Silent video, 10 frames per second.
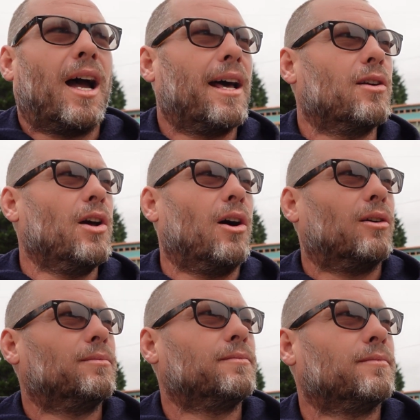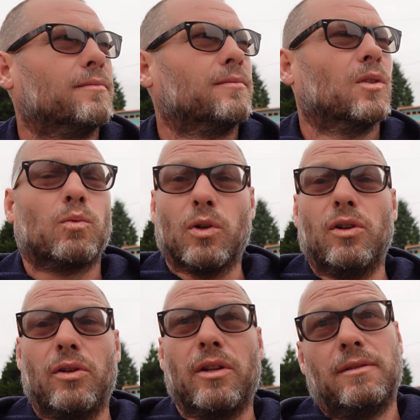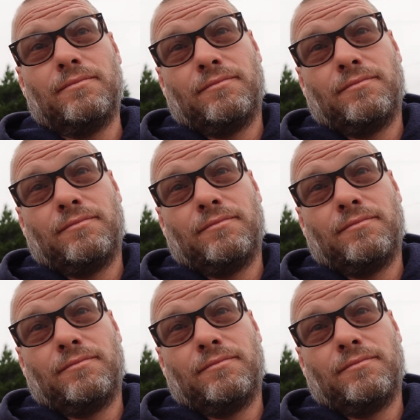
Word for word: I don't know, rude.